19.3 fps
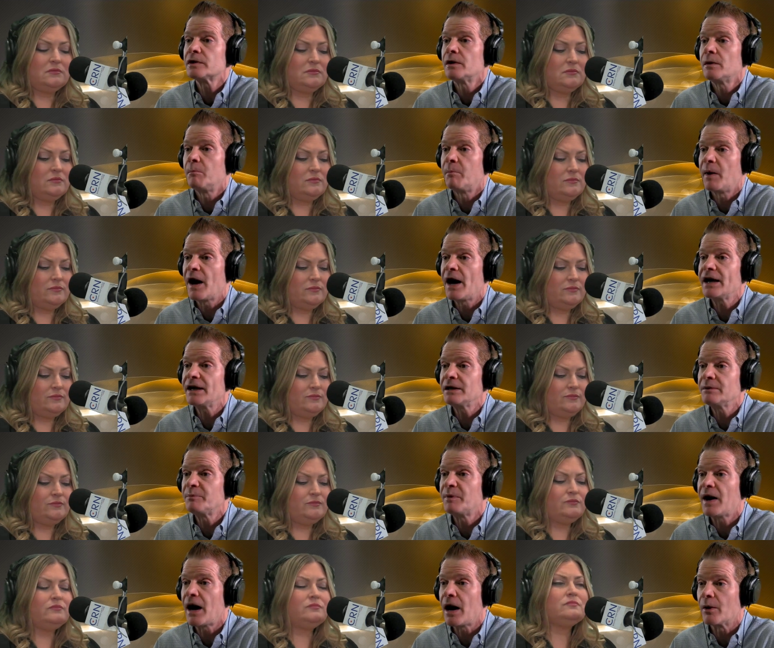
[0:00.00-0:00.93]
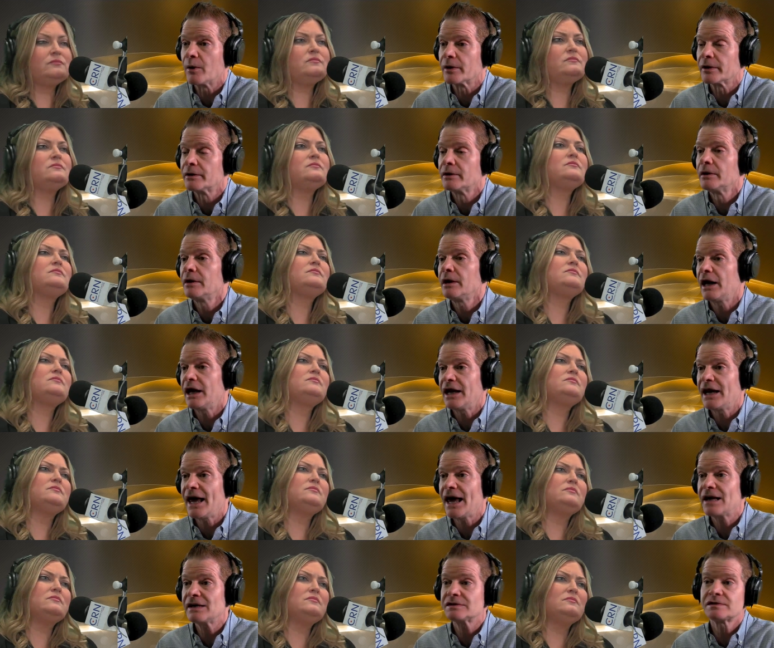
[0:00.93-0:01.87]
Speaker 1: buying power, and
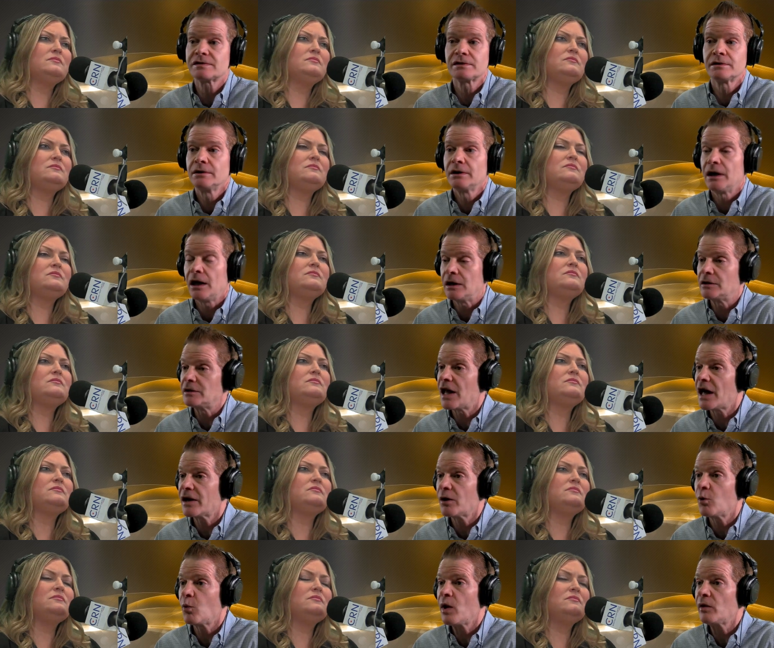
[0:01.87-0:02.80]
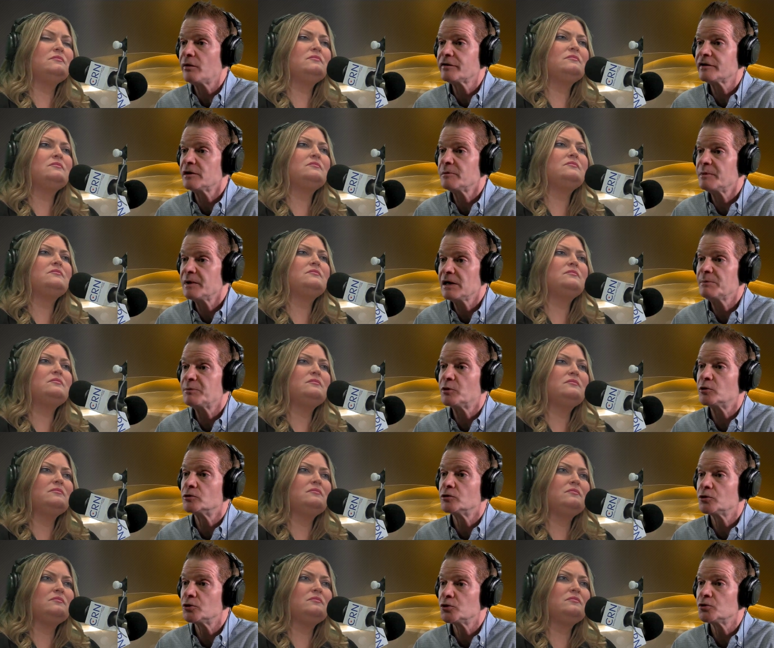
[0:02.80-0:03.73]
as a lot of wealthy people
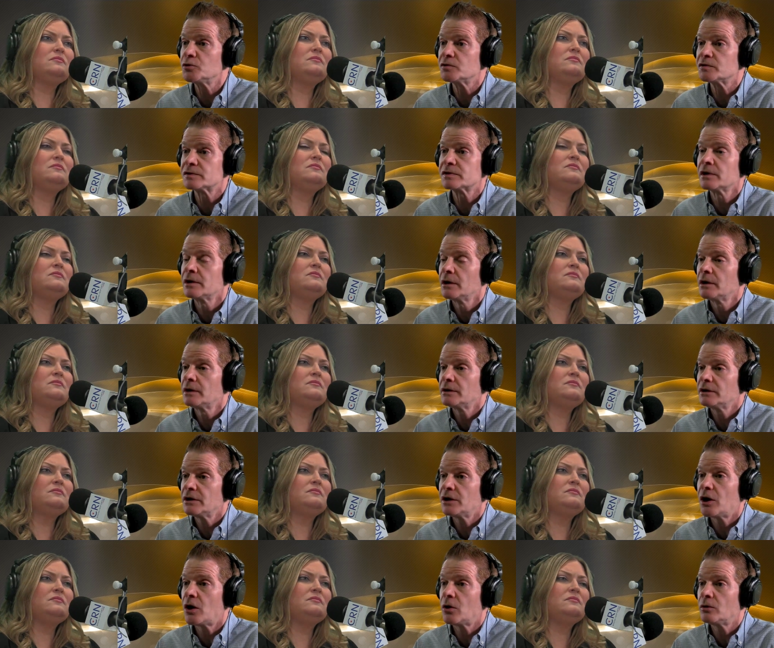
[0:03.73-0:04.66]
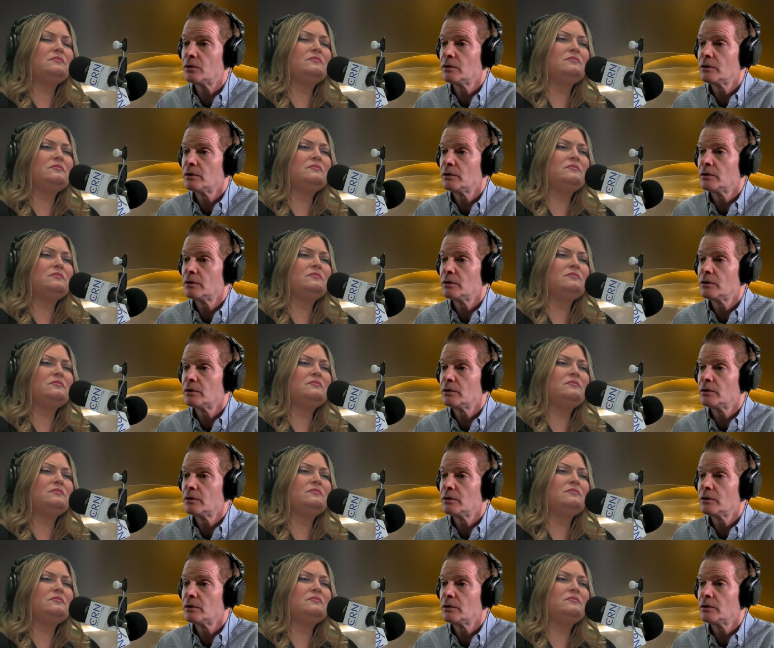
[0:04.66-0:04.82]
lose, you know,